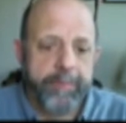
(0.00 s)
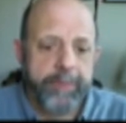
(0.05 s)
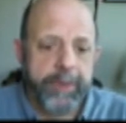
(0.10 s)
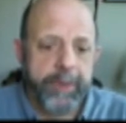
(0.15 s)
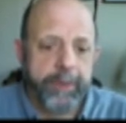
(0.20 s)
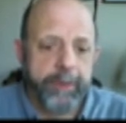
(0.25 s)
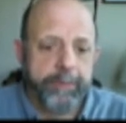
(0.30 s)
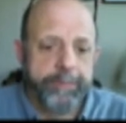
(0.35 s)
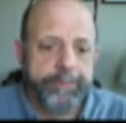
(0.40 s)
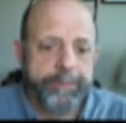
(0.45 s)
you
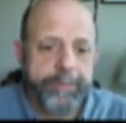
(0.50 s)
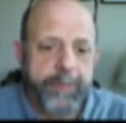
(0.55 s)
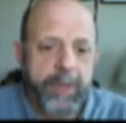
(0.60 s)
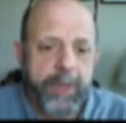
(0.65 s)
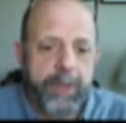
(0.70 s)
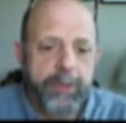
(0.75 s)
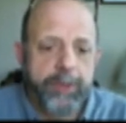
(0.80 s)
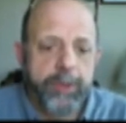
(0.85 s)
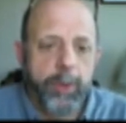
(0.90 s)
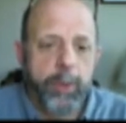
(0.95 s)
know,
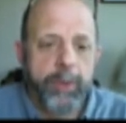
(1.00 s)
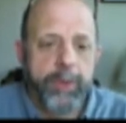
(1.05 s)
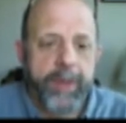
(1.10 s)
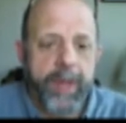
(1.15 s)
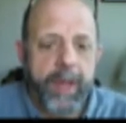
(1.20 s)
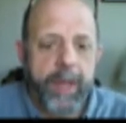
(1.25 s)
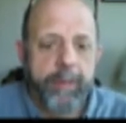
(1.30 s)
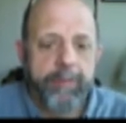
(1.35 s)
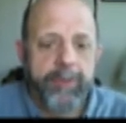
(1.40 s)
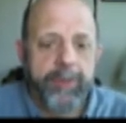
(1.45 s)
total
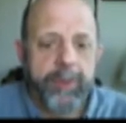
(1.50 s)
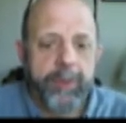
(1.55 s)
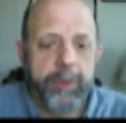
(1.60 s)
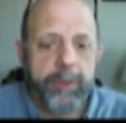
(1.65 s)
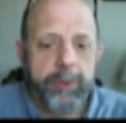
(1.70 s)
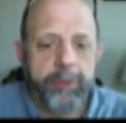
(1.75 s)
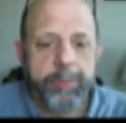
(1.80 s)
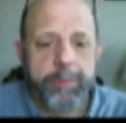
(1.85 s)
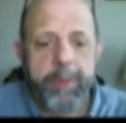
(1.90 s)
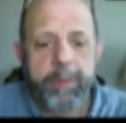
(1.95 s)
tab
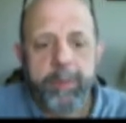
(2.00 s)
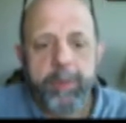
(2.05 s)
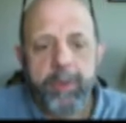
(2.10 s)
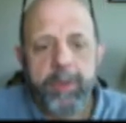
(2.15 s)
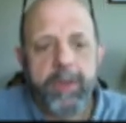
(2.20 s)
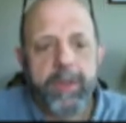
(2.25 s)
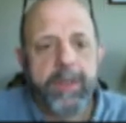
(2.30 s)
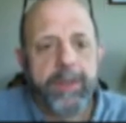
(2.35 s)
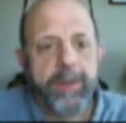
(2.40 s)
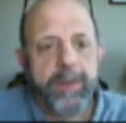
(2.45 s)
views, people
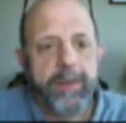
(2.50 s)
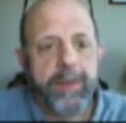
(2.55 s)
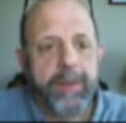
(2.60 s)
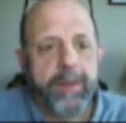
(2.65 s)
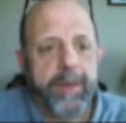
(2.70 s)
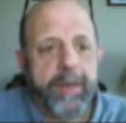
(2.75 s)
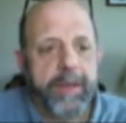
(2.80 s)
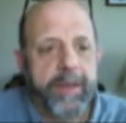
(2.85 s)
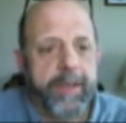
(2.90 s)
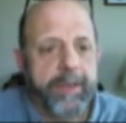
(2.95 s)
clicked
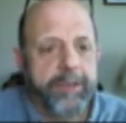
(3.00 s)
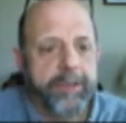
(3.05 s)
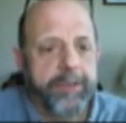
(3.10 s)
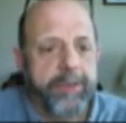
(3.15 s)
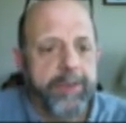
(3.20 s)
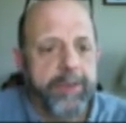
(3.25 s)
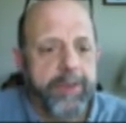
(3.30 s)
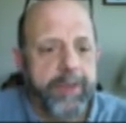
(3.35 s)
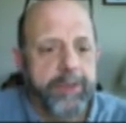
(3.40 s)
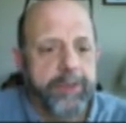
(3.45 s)
on, and
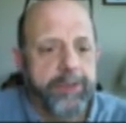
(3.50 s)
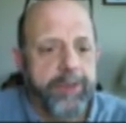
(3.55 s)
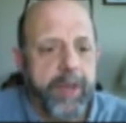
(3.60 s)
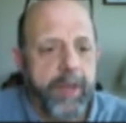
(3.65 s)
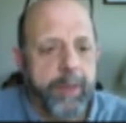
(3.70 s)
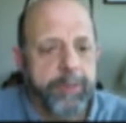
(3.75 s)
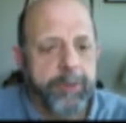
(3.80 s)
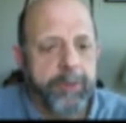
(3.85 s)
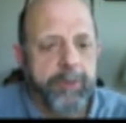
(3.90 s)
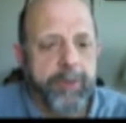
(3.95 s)
that's these
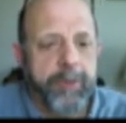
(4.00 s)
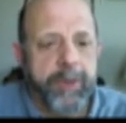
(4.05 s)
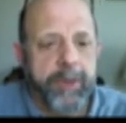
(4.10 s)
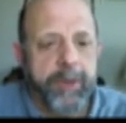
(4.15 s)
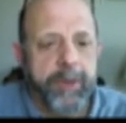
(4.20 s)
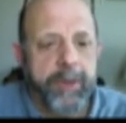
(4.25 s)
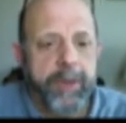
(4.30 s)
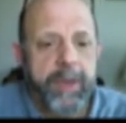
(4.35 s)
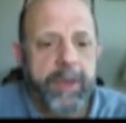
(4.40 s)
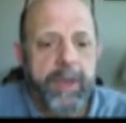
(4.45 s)
tabs over
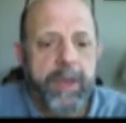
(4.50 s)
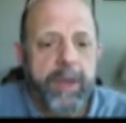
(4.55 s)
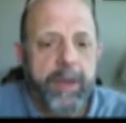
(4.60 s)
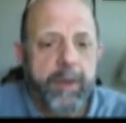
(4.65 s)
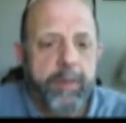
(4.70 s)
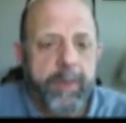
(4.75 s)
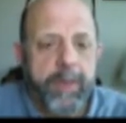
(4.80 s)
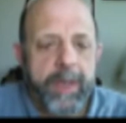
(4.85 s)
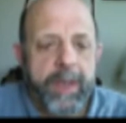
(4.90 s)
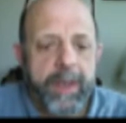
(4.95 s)
here.
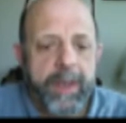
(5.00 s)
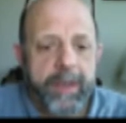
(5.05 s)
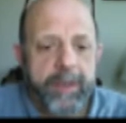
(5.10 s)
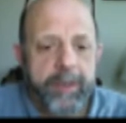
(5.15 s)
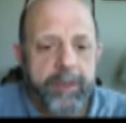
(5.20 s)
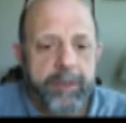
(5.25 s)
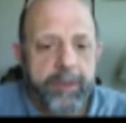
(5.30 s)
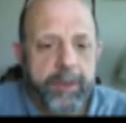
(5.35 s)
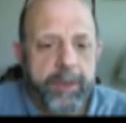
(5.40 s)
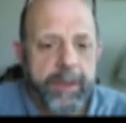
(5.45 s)
We
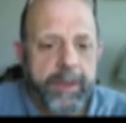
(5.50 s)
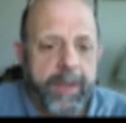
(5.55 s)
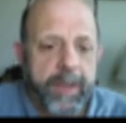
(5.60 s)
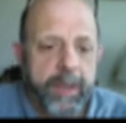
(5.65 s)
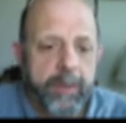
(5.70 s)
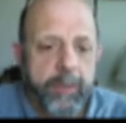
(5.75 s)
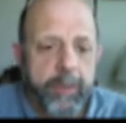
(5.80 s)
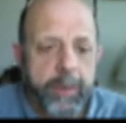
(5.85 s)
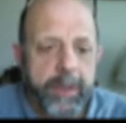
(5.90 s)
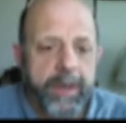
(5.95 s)
had during
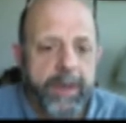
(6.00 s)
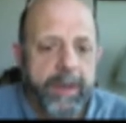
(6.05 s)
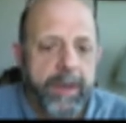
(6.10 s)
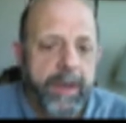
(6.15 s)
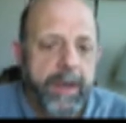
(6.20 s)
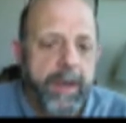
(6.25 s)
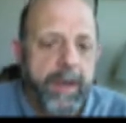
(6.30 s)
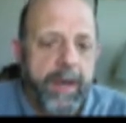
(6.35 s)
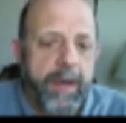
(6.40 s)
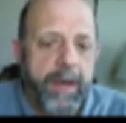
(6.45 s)
that
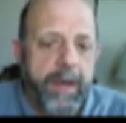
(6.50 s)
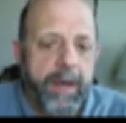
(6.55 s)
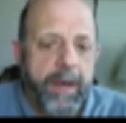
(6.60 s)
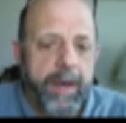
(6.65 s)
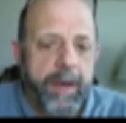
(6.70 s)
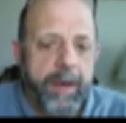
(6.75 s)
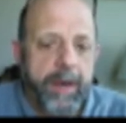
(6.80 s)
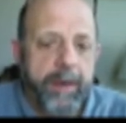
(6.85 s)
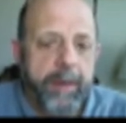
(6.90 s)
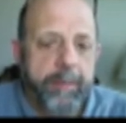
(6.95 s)
week
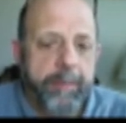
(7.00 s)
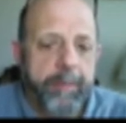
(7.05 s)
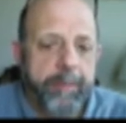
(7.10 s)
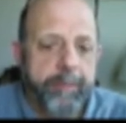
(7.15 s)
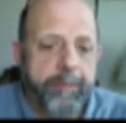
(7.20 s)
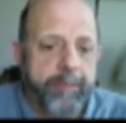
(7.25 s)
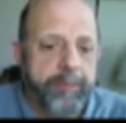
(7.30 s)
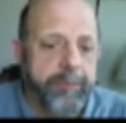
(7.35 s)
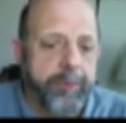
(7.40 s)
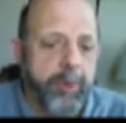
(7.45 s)

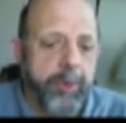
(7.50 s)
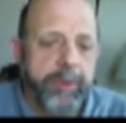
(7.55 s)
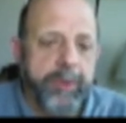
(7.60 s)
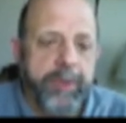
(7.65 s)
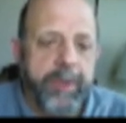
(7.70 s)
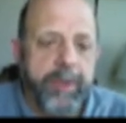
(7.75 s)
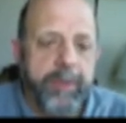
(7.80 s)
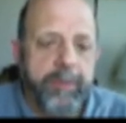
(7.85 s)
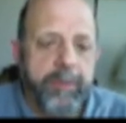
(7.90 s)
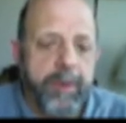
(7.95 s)

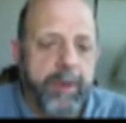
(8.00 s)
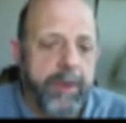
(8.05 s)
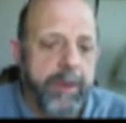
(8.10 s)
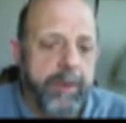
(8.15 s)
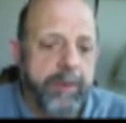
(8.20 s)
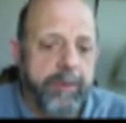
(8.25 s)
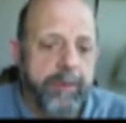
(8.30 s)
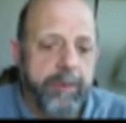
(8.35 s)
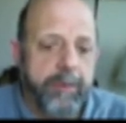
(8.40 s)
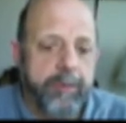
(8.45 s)

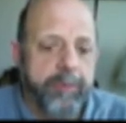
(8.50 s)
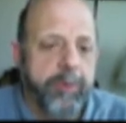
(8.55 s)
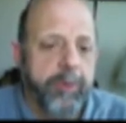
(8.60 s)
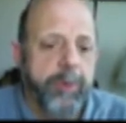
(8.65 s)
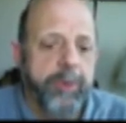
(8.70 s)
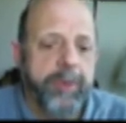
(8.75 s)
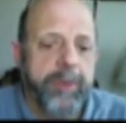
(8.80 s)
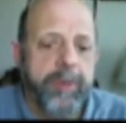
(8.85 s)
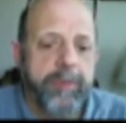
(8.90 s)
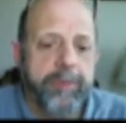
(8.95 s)

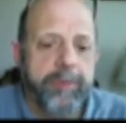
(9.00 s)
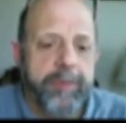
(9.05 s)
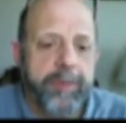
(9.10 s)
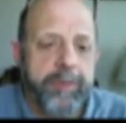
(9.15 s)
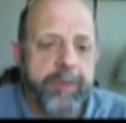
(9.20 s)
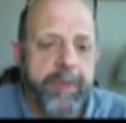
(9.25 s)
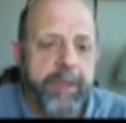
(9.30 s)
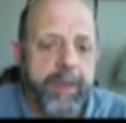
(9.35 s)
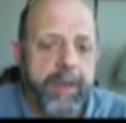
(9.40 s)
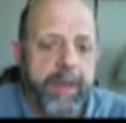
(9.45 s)

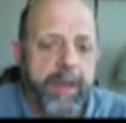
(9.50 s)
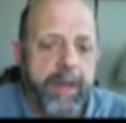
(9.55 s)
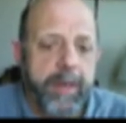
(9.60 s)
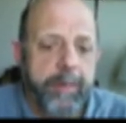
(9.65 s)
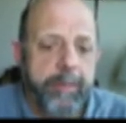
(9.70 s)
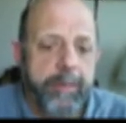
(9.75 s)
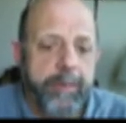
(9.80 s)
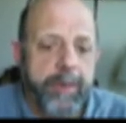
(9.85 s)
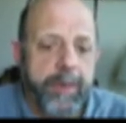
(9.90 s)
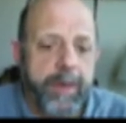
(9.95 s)
1450
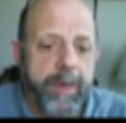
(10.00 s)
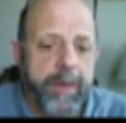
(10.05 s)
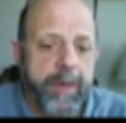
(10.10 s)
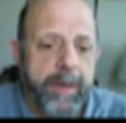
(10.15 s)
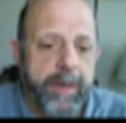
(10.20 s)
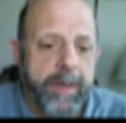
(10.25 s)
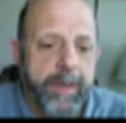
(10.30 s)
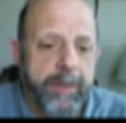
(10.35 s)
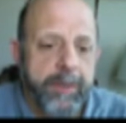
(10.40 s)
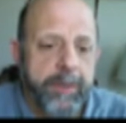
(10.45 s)
came
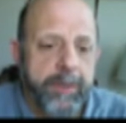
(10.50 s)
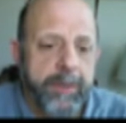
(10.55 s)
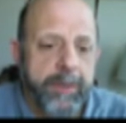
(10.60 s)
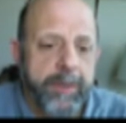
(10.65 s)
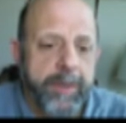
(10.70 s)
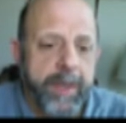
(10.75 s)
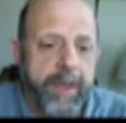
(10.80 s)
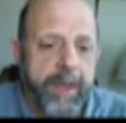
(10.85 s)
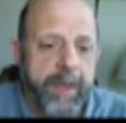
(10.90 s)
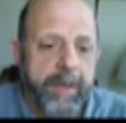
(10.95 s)
and looked
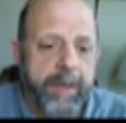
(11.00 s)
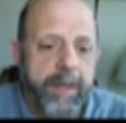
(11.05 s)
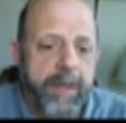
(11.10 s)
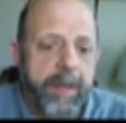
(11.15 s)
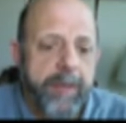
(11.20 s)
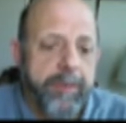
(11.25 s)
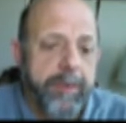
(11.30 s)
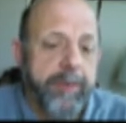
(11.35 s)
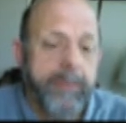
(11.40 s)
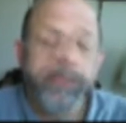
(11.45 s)
at that.
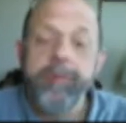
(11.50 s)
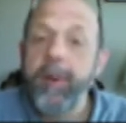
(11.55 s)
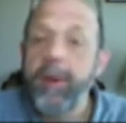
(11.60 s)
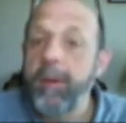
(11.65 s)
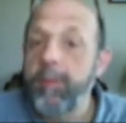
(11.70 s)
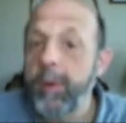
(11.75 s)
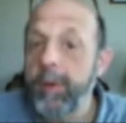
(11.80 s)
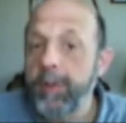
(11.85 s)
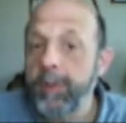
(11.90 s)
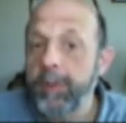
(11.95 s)

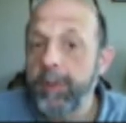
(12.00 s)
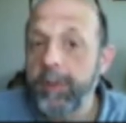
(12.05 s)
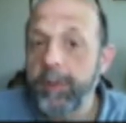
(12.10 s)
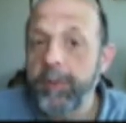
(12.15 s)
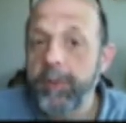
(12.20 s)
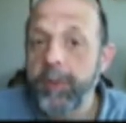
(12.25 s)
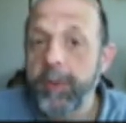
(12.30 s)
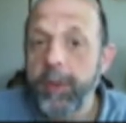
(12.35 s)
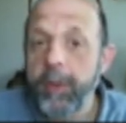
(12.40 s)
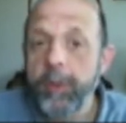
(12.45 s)
55 went and looked
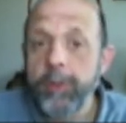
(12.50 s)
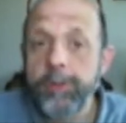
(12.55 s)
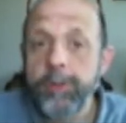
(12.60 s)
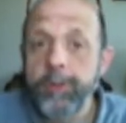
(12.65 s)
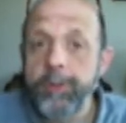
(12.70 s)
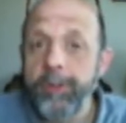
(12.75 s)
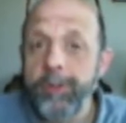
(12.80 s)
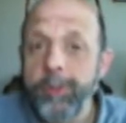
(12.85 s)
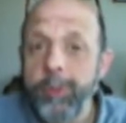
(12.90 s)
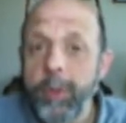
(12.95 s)
at the notes,
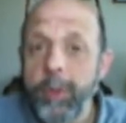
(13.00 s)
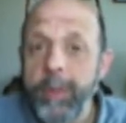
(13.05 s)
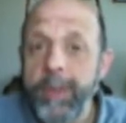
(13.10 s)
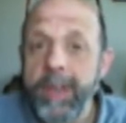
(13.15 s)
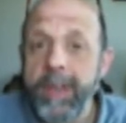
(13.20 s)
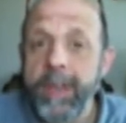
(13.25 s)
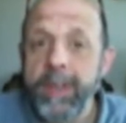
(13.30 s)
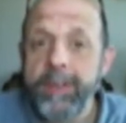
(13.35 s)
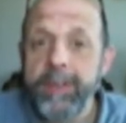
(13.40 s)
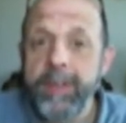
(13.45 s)
which is where
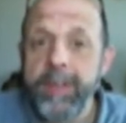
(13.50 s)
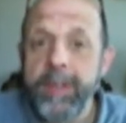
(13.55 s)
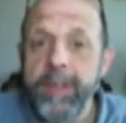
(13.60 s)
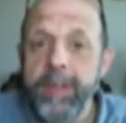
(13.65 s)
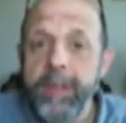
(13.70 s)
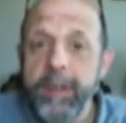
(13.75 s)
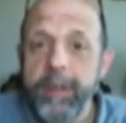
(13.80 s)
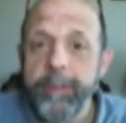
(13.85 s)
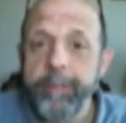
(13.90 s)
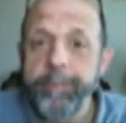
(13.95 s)
we had
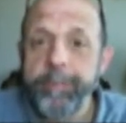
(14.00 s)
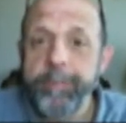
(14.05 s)
the